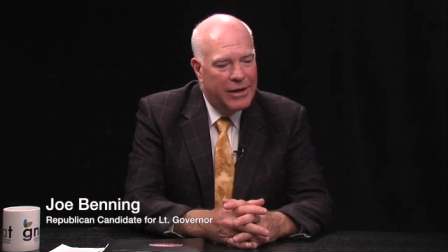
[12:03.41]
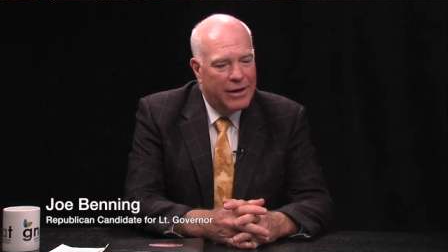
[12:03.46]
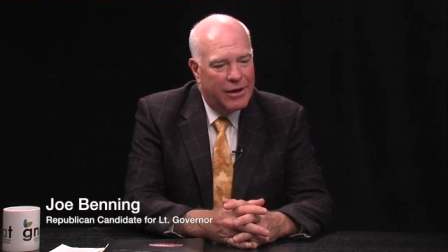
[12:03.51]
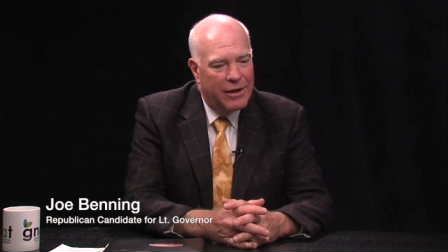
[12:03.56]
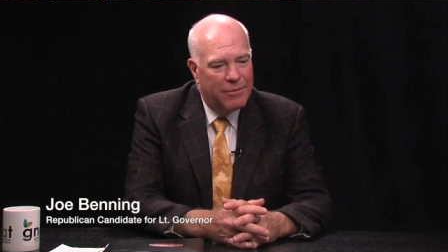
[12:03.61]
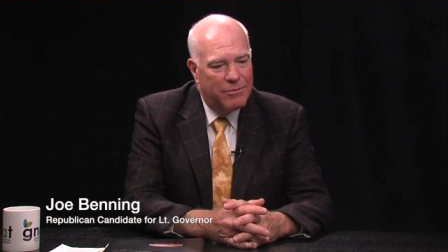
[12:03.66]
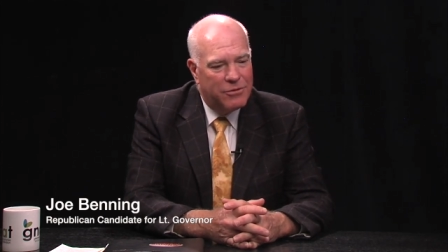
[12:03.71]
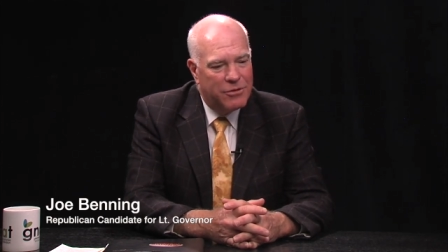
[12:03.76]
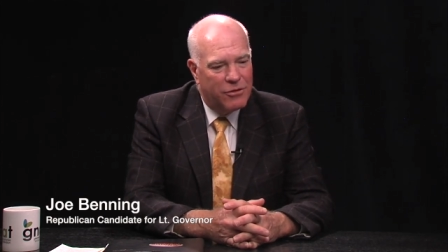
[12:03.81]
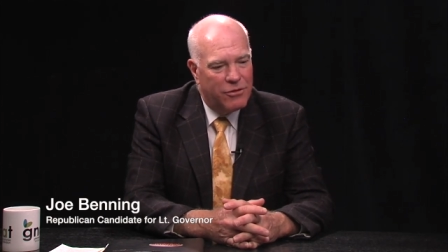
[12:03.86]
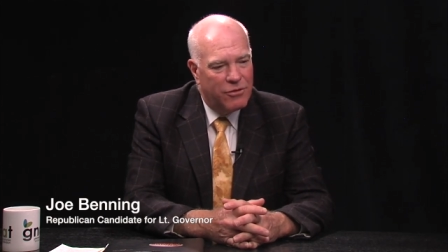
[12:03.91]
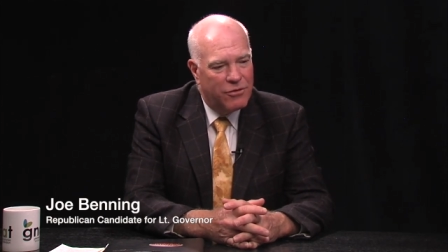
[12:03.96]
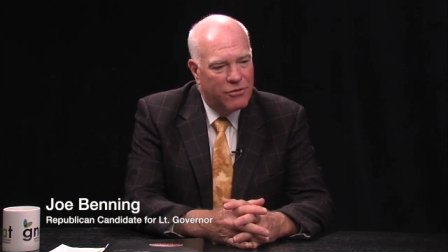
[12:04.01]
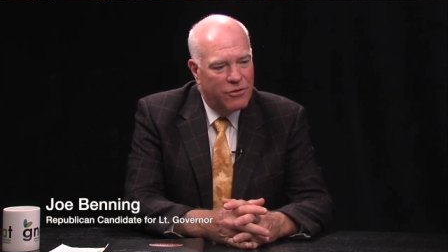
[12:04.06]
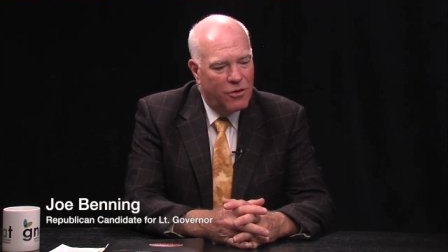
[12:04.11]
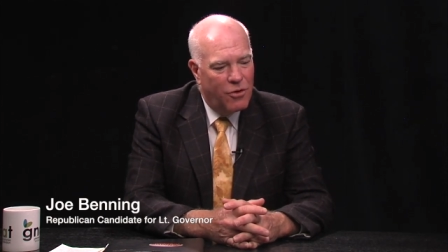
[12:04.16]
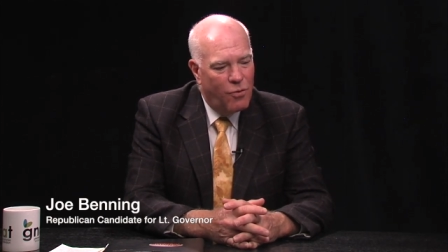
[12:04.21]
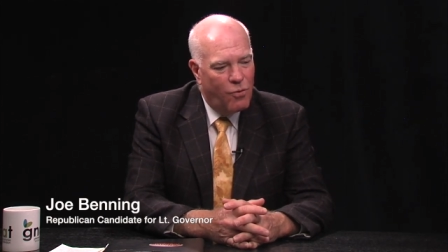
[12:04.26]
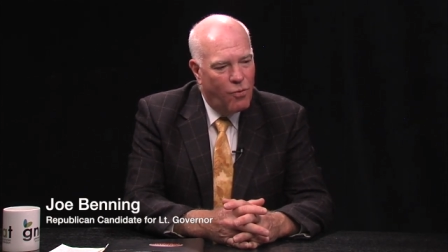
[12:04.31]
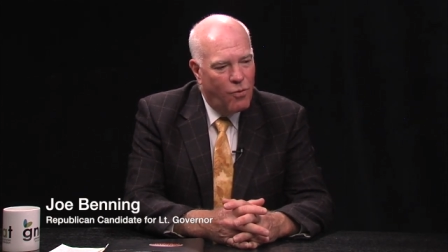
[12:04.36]
Uh, so there's
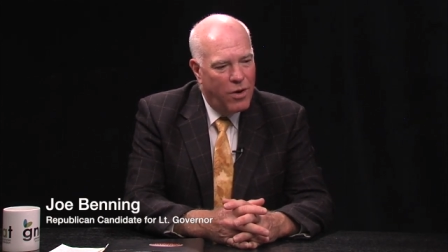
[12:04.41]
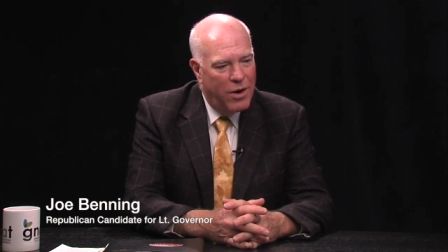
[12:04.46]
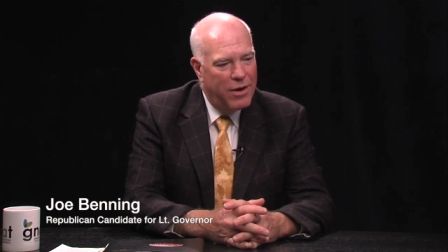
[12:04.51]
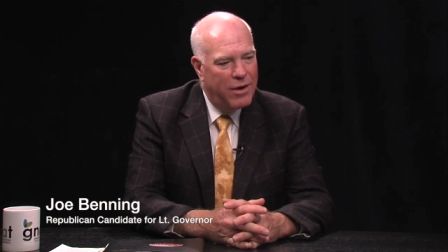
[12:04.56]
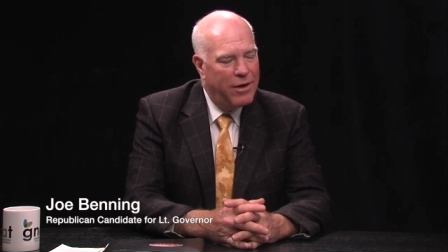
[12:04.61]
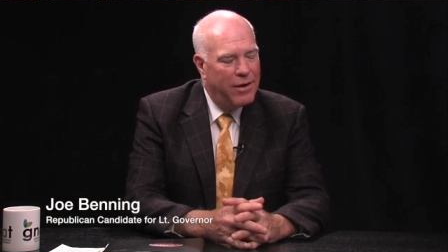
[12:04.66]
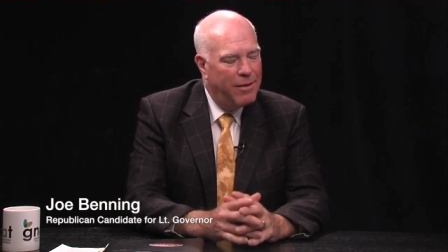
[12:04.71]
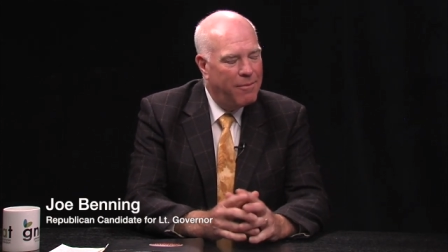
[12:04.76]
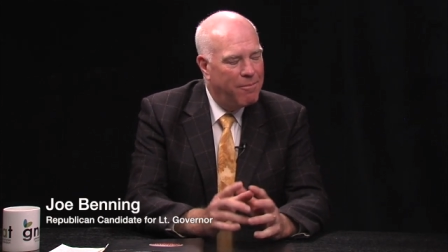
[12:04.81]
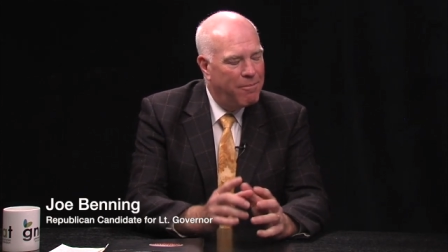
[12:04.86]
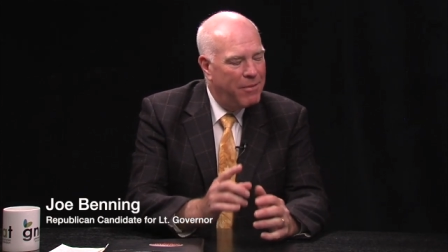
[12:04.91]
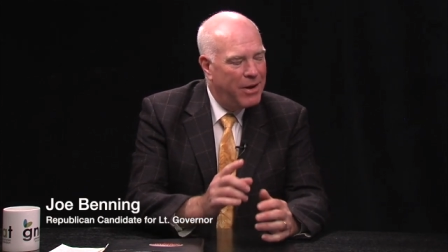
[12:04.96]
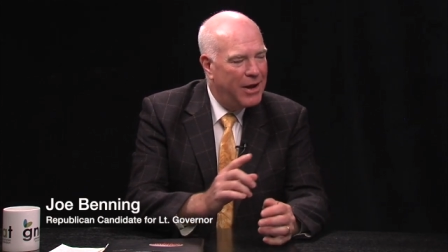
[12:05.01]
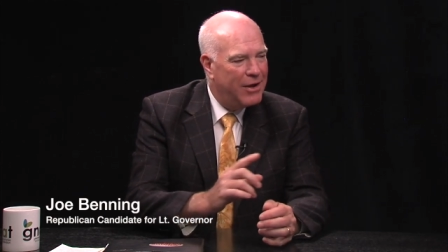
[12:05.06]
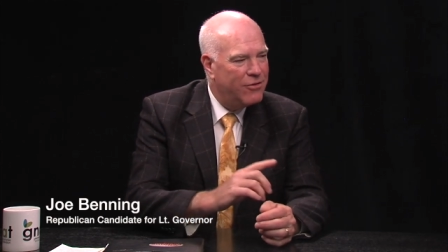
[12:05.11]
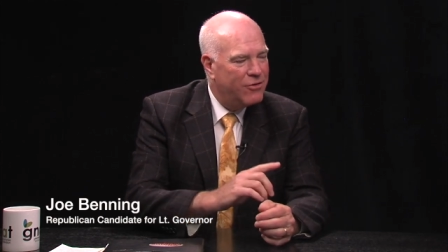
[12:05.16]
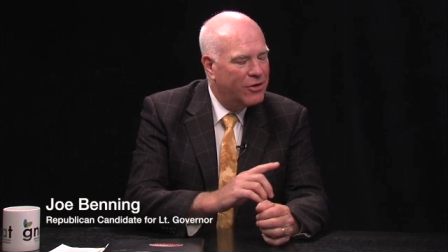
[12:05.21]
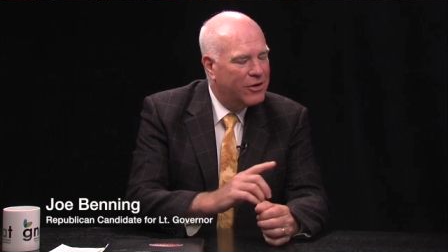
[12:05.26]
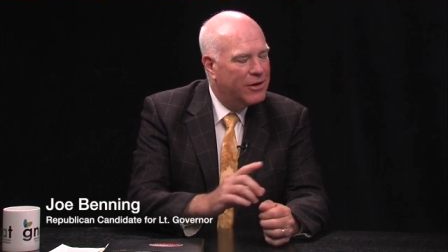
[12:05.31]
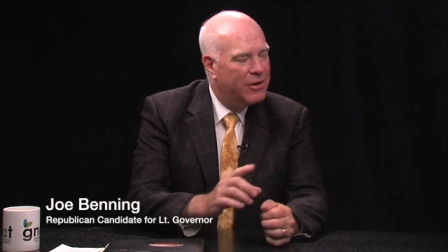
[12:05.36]
no one
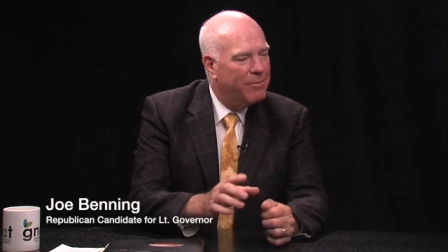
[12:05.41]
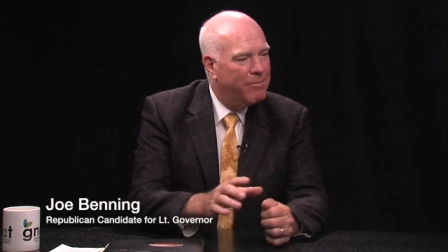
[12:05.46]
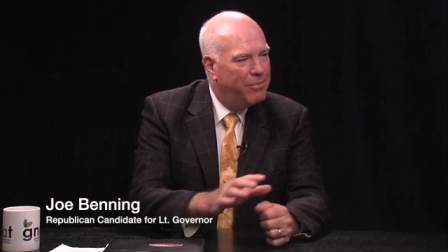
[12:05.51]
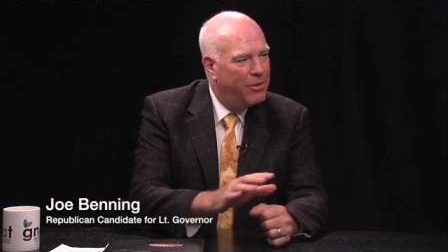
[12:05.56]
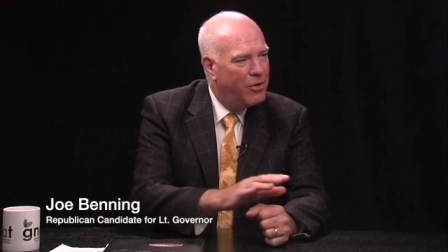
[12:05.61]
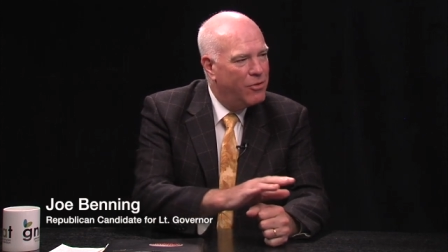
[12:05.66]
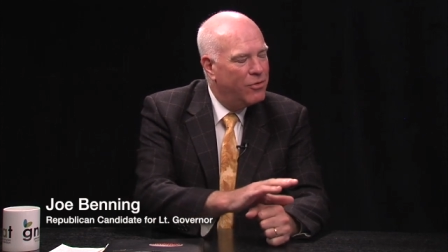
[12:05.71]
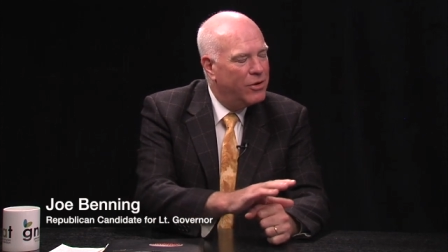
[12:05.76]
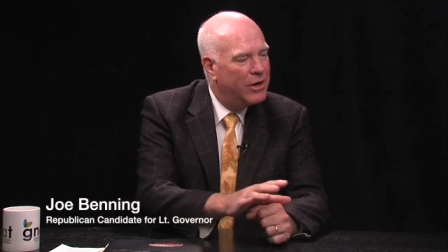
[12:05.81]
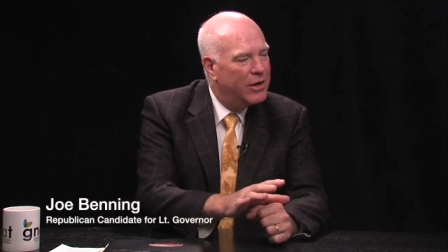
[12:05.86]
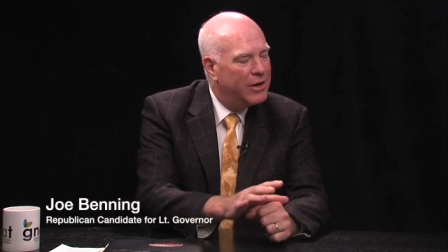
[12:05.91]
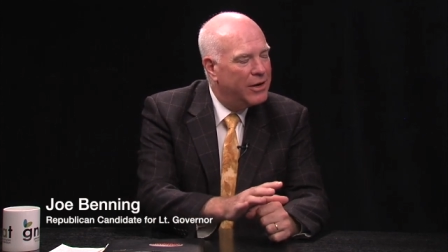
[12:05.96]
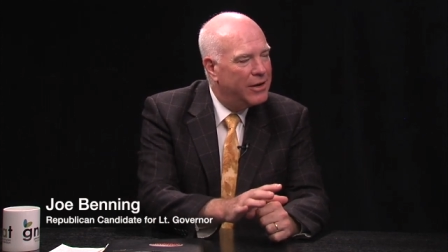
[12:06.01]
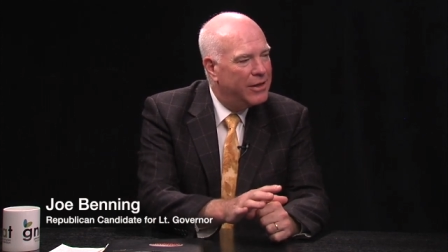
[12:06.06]
magic component